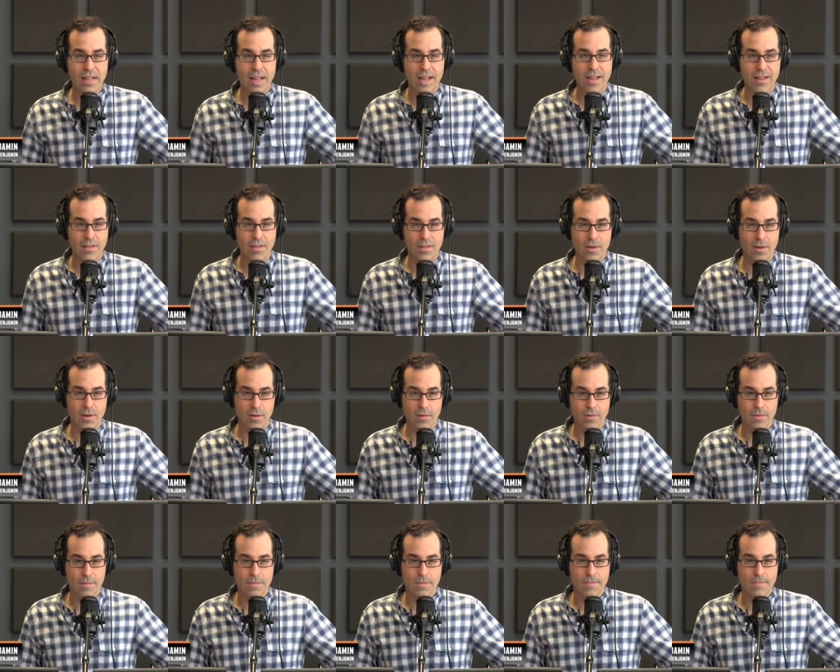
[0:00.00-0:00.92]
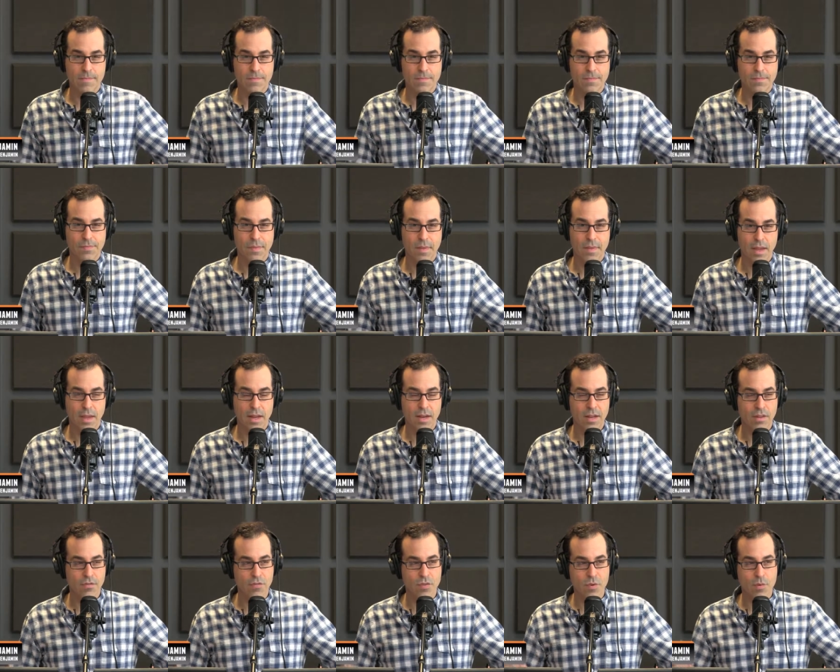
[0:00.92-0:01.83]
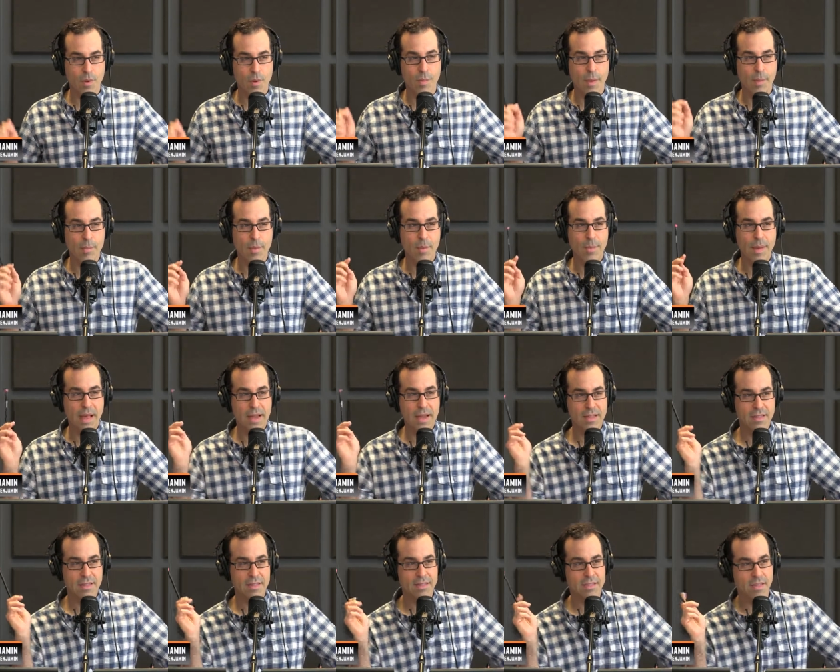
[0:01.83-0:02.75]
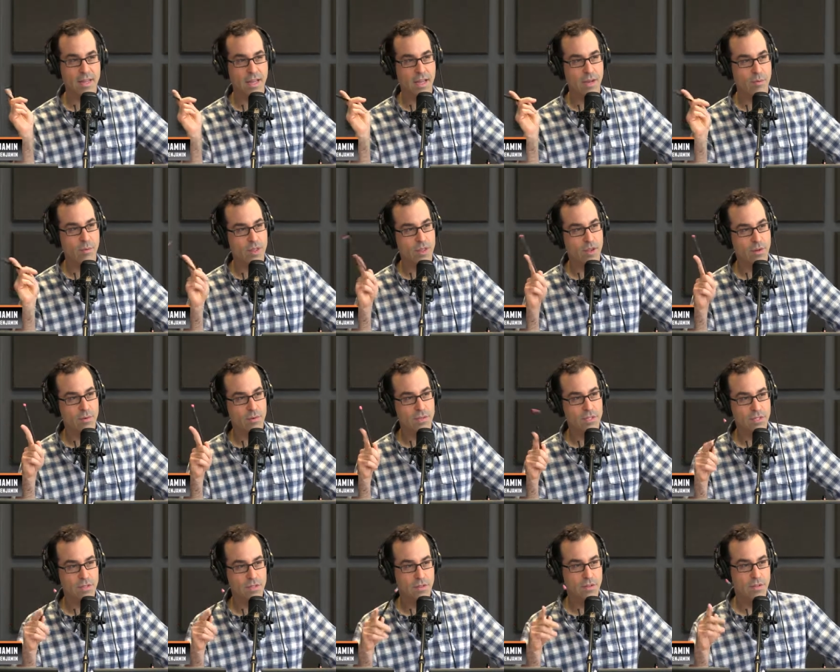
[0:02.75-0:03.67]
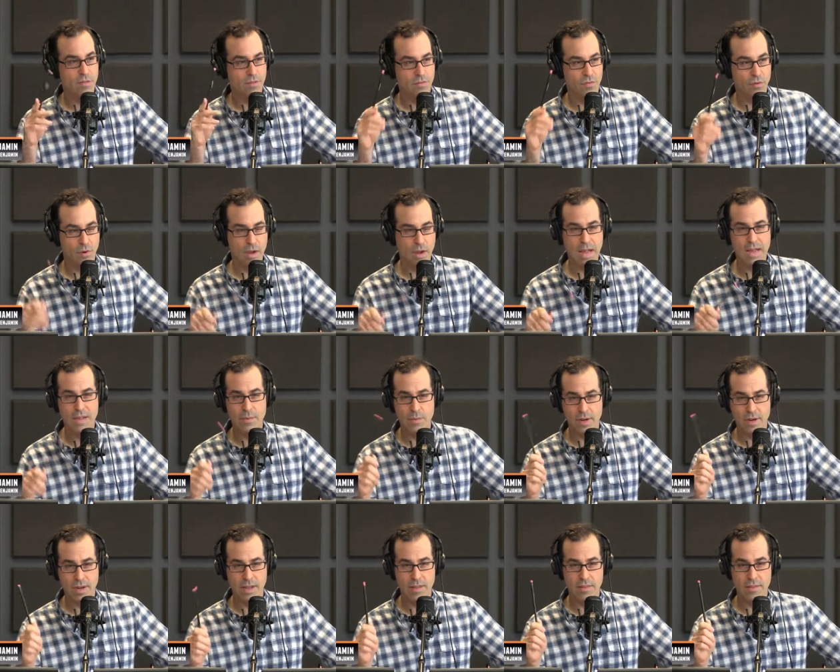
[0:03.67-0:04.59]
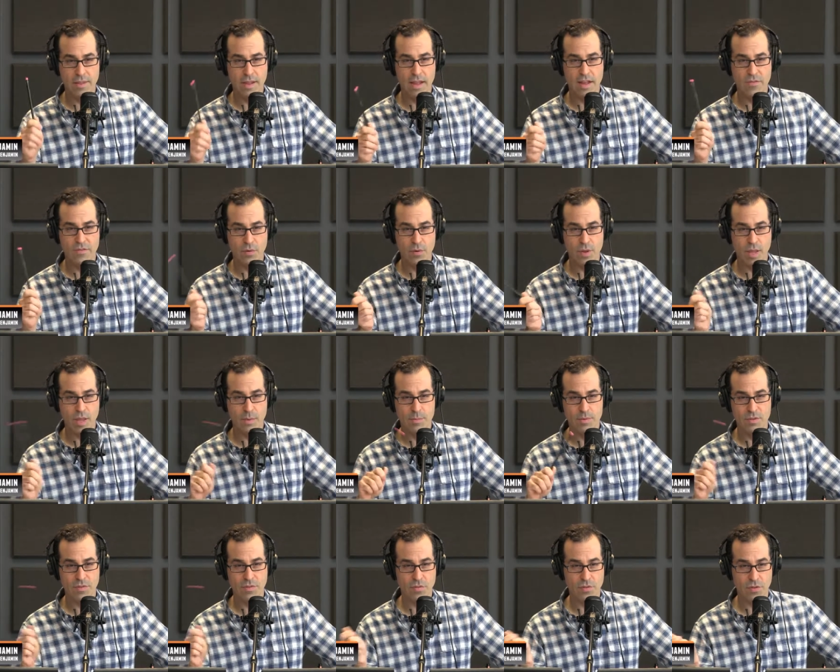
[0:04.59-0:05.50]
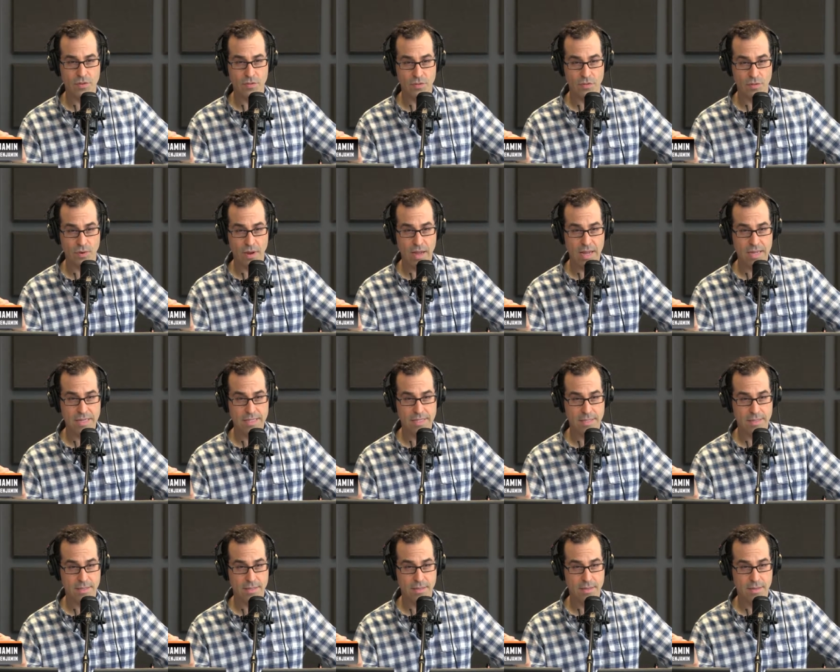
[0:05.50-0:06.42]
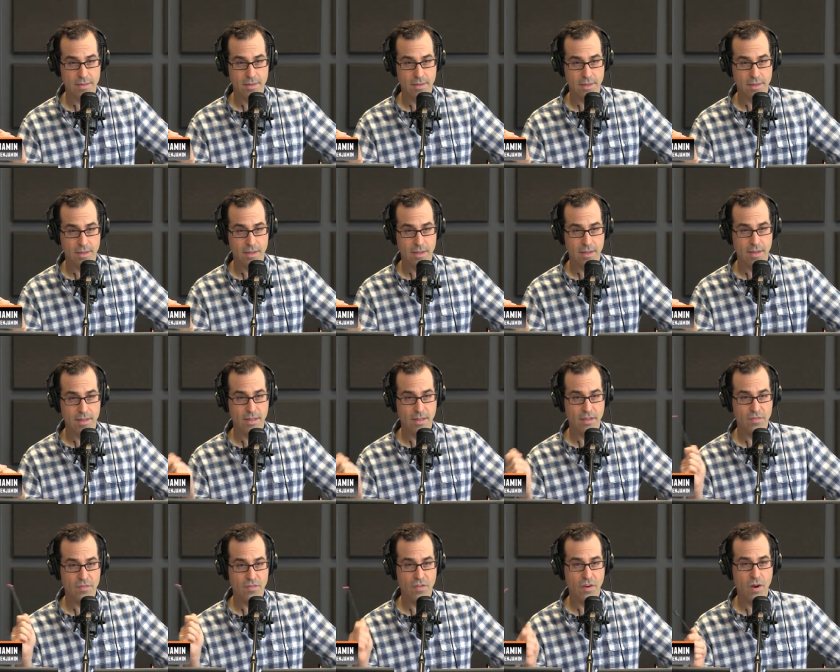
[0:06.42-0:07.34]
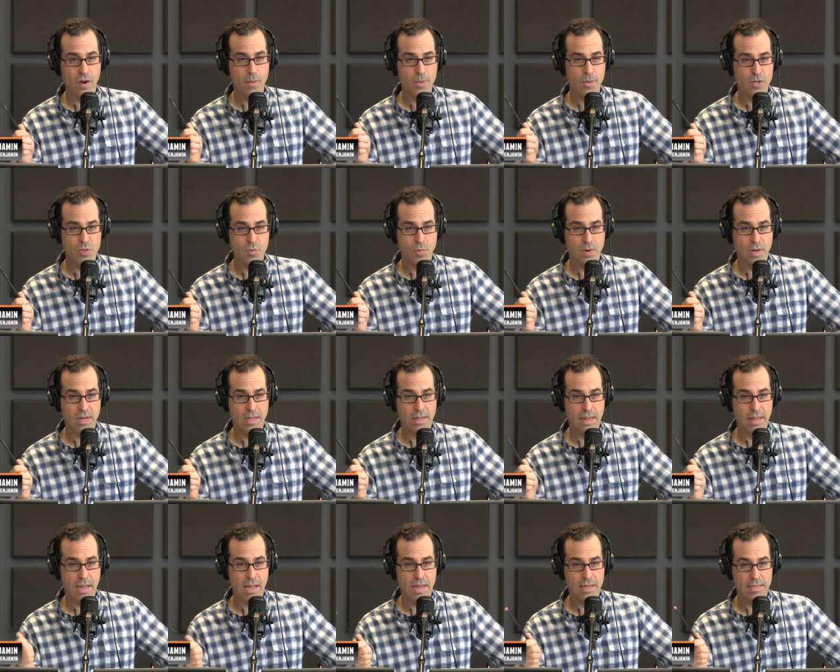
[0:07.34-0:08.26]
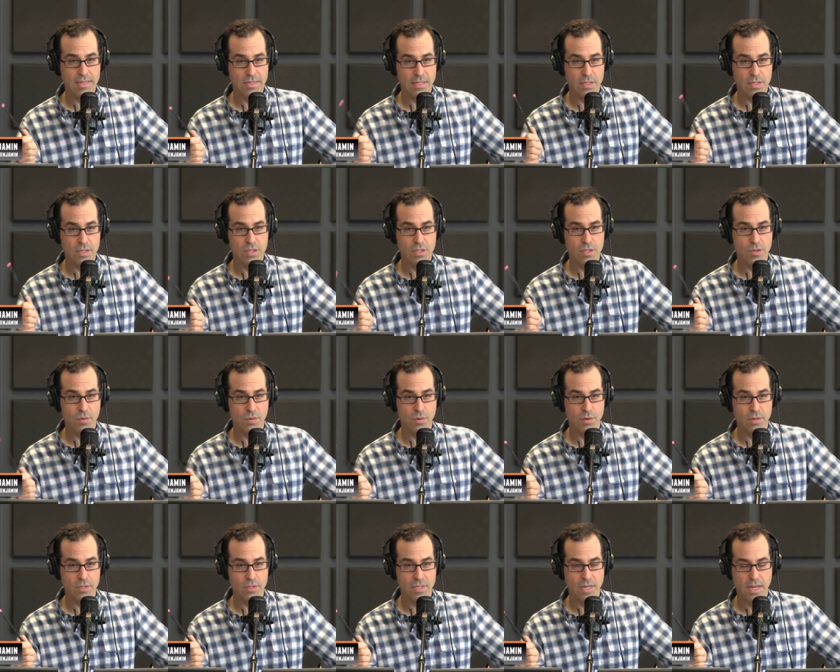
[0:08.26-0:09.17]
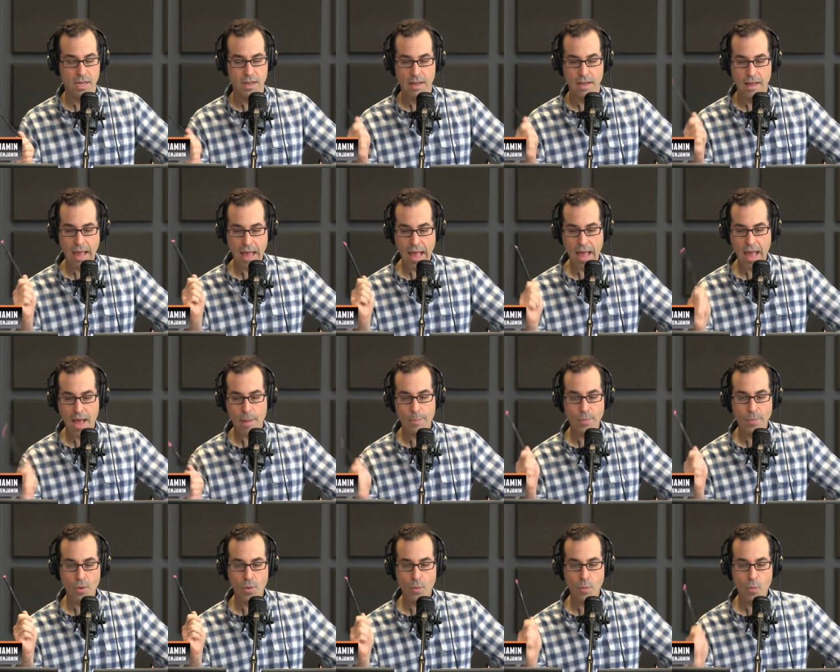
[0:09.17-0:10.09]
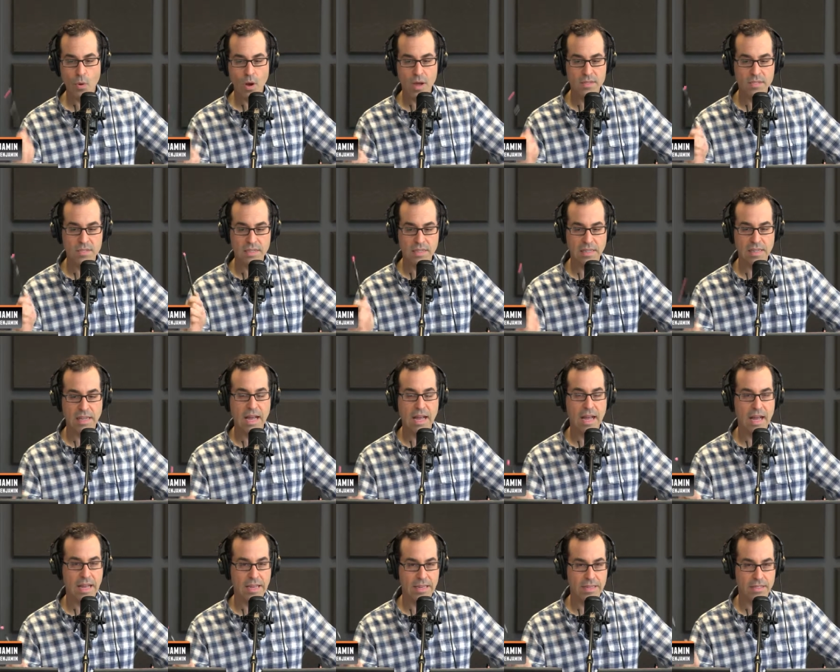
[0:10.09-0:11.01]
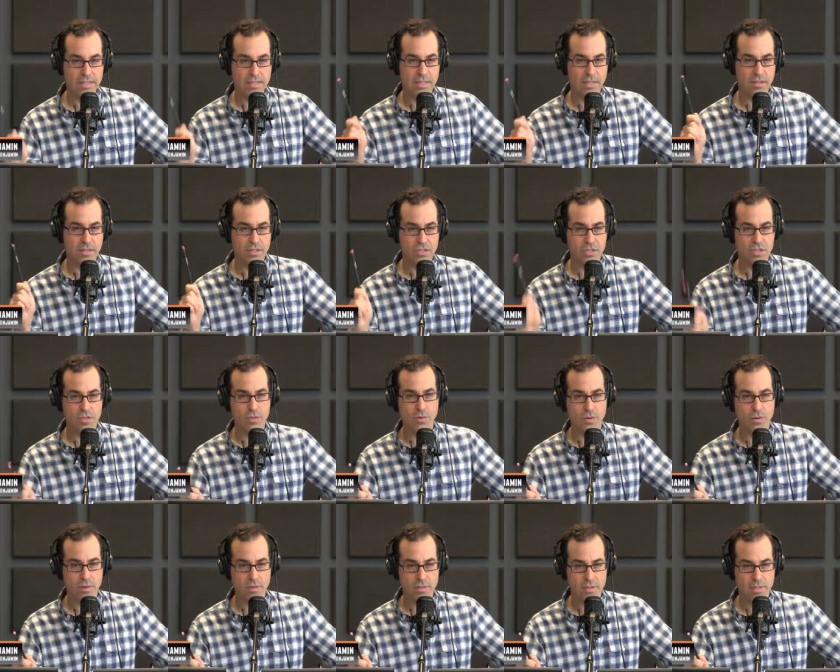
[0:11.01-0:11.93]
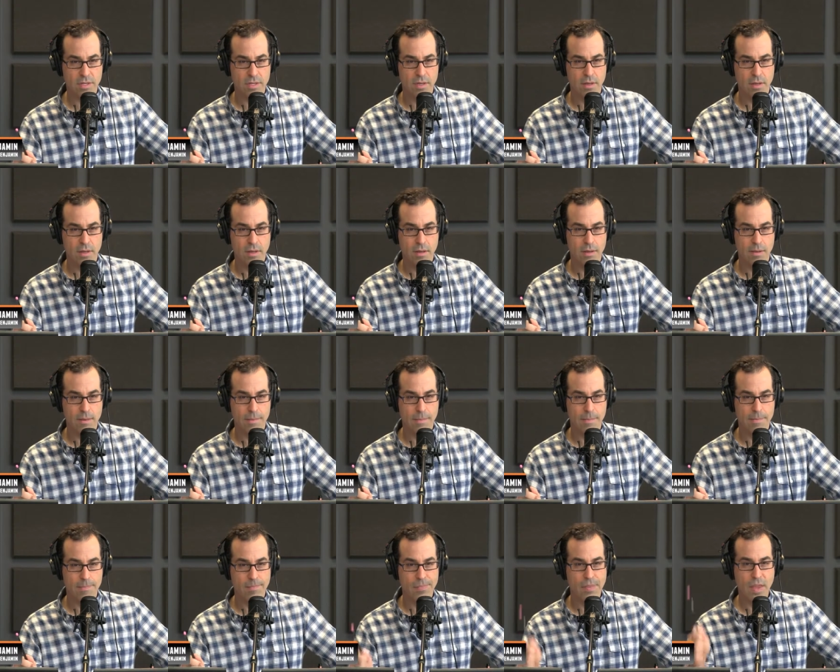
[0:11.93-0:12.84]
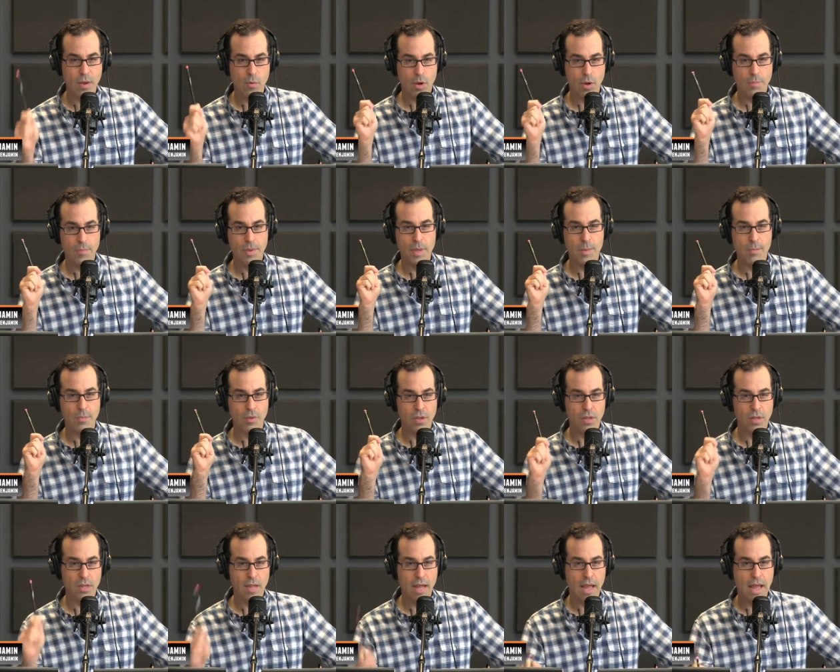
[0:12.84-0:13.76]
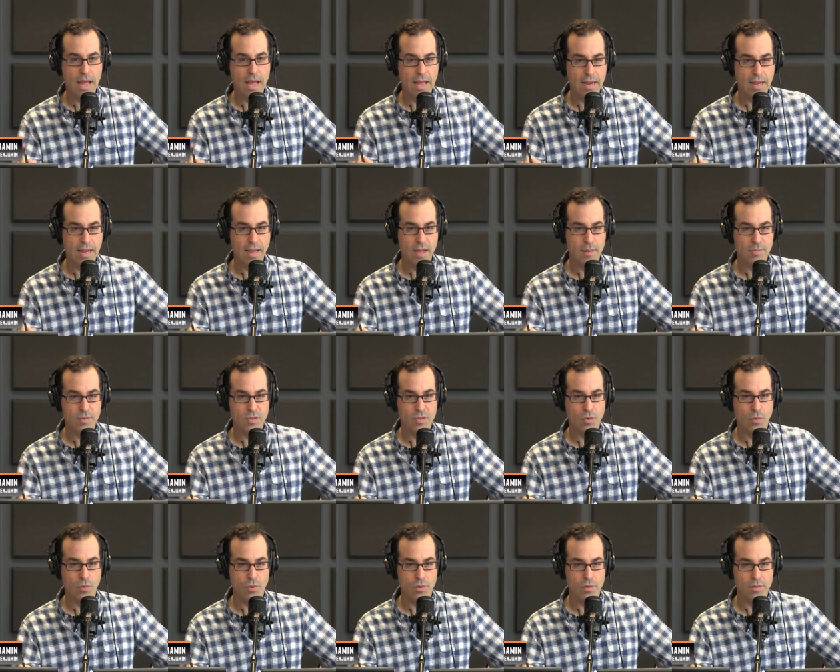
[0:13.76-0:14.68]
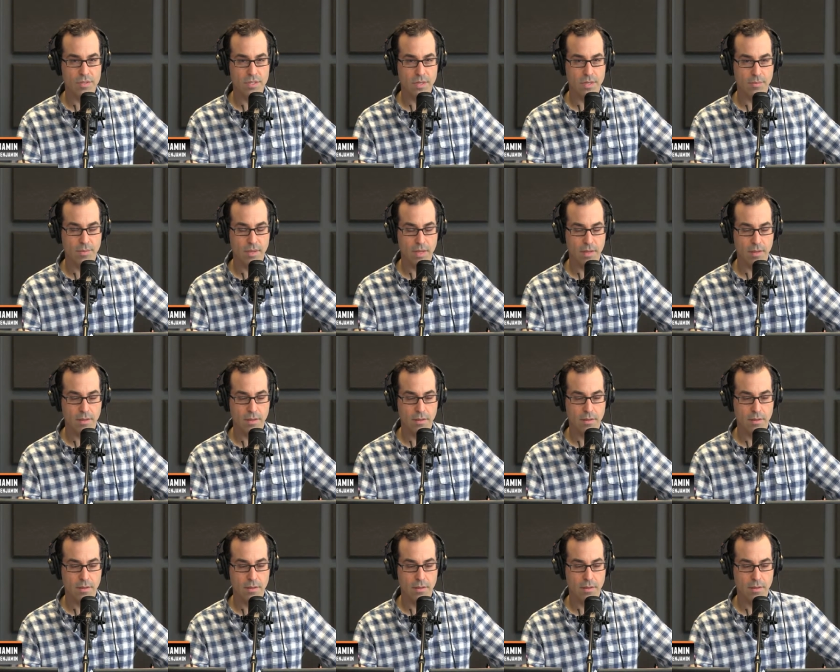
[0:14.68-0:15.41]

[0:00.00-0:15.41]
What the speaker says: like, though, and if you remember back at the time when there was when the iPhone came to Verizon, and they very much wanted lines at the stores. Apple wants lines at the stores. They want people lining up to order something.